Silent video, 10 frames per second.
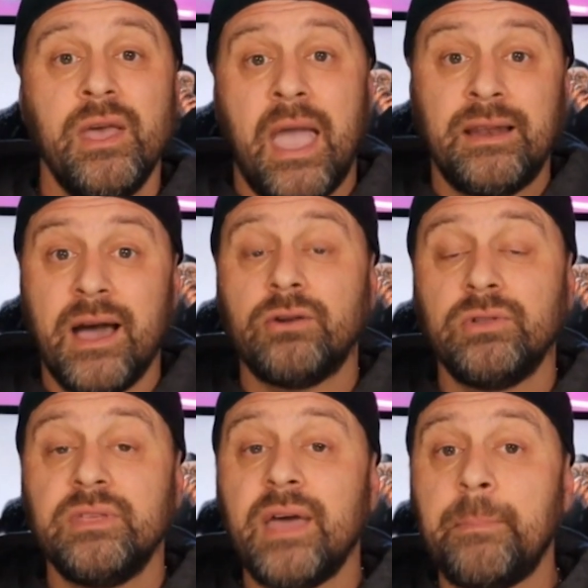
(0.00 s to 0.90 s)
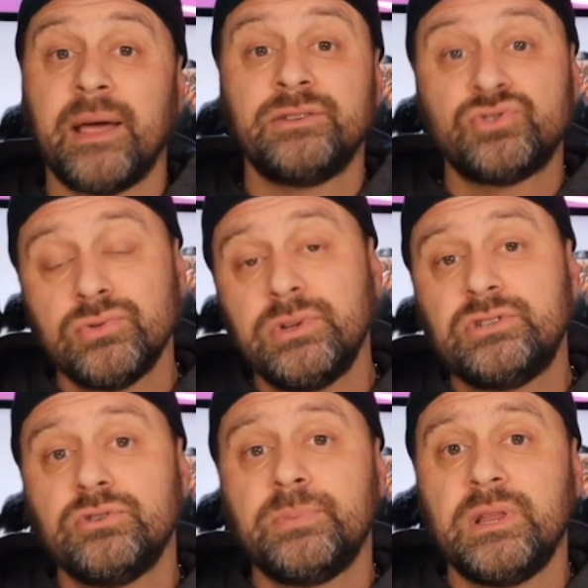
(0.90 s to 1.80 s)
And not only that, but I truly
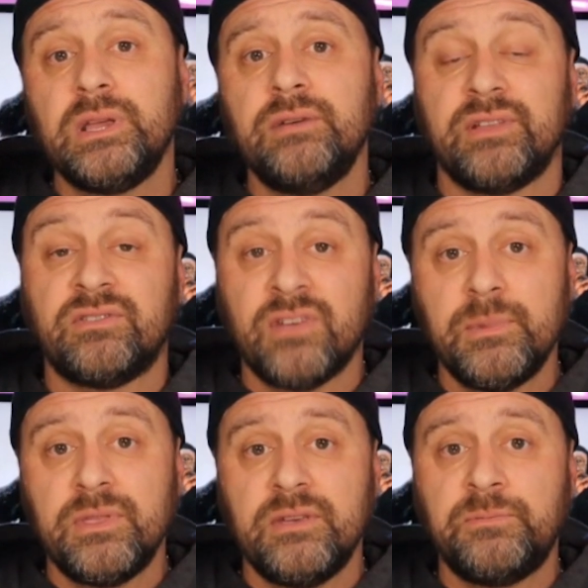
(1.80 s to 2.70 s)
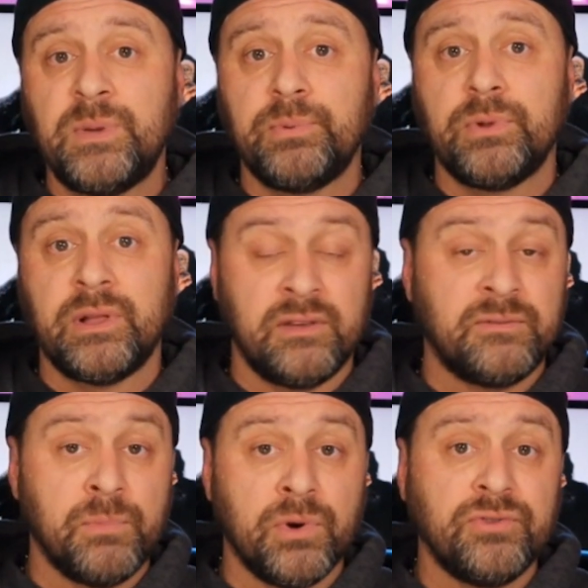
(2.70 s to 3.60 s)
do believe that some of these people at this
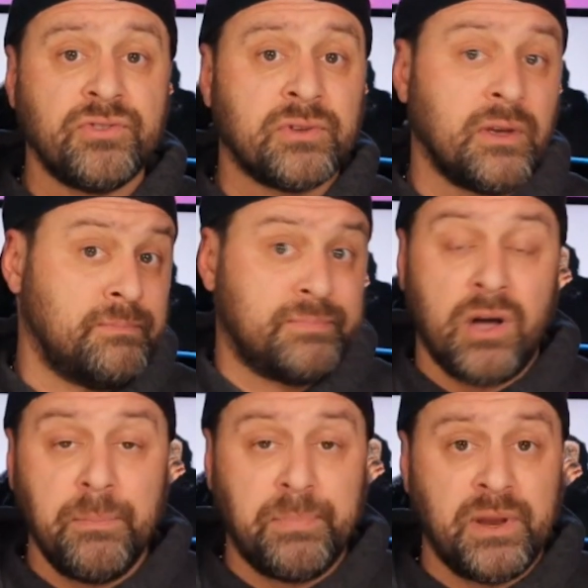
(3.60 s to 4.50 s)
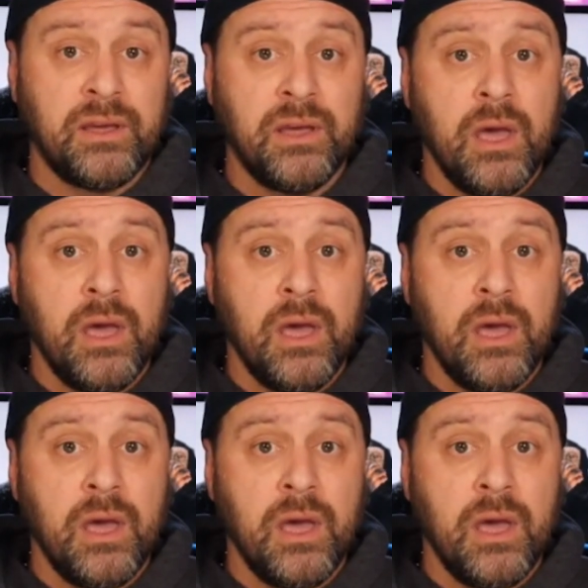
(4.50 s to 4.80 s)
Maersk company